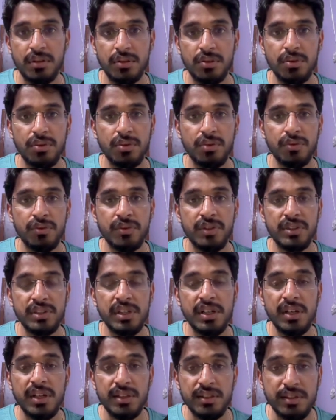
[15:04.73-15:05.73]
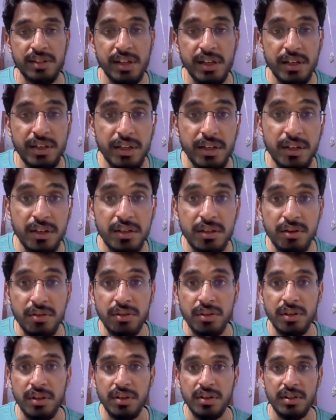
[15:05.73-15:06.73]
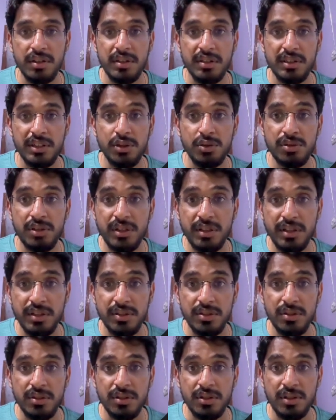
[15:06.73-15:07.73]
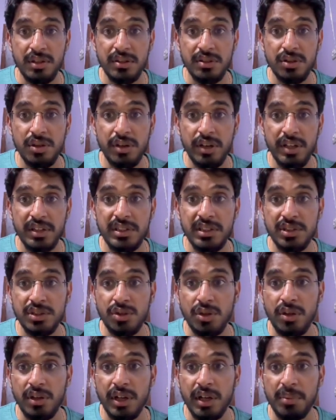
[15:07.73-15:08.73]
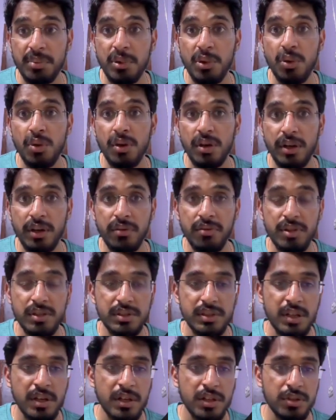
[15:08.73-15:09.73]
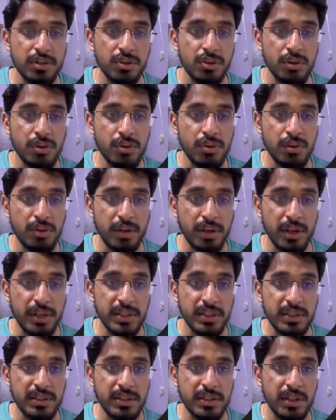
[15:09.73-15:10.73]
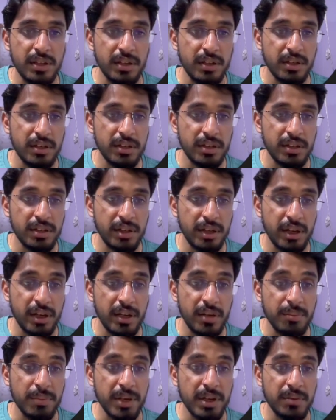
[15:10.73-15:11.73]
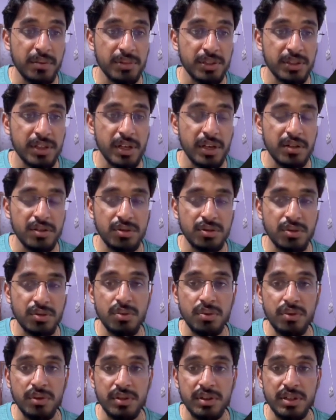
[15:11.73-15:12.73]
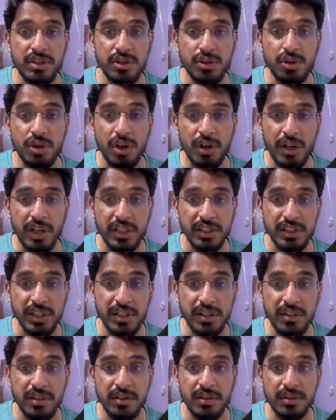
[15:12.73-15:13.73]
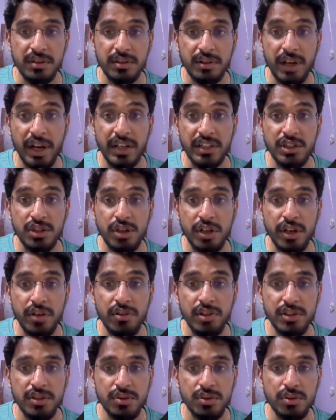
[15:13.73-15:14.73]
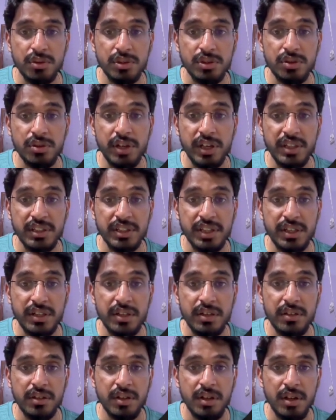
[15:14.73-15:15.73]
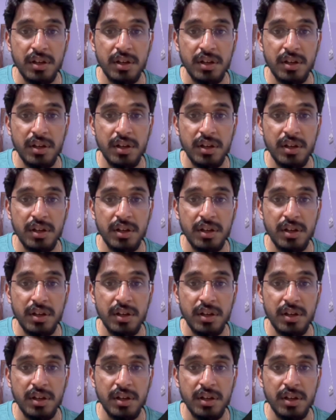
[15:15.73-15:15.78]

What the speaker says: So we still see an error over here, user does not exist on type role request. So I just think I made a mistake, so this should not extend the actual request, so it should extend the